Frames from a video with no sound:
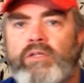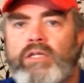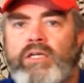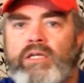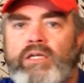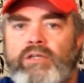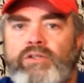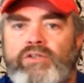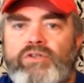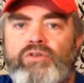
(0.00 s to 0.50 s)

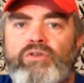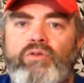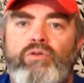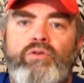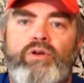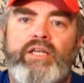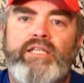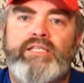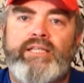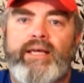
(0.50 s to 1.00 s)
the
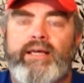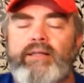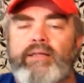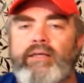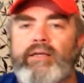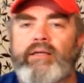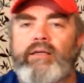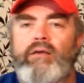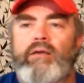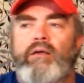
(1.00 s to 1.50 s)

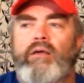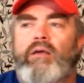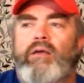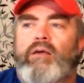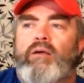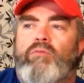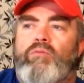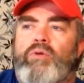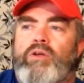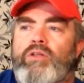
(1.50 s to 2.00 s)
storytelling
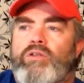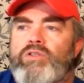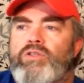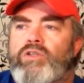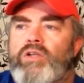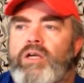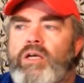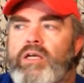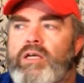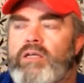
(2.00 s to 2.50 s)
which
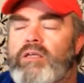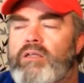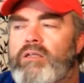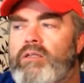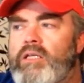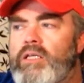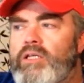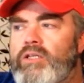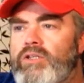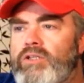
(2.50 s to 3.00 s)

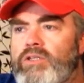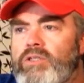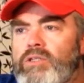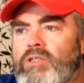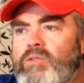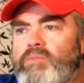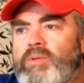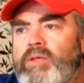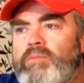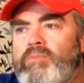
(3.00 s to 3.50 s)
the
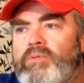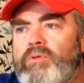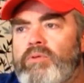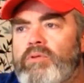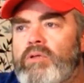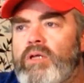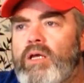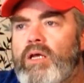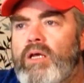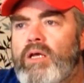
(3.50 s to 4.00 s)
Indigenous
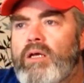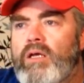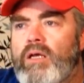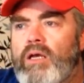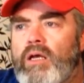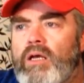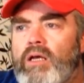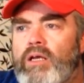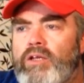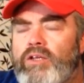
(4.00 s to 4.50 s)
people
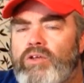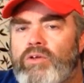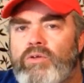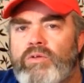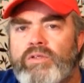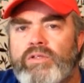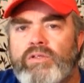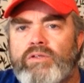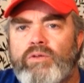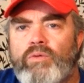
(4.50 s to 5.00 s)

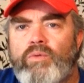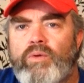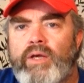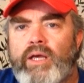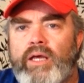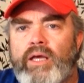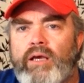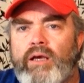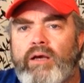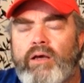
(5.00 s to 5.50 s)
use as a
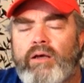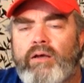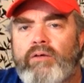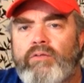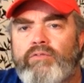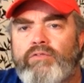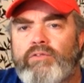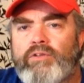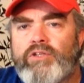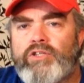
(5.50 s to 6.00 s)
way
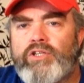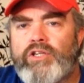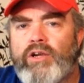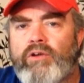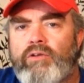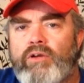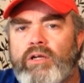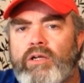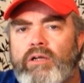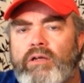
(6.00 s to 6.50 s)
of
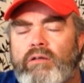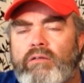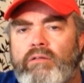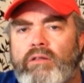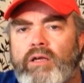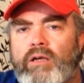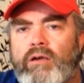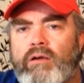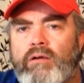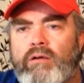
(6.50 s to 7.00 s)
sharing
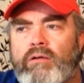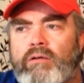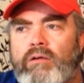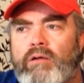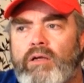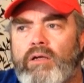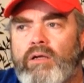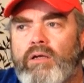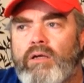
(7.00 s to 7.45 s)
their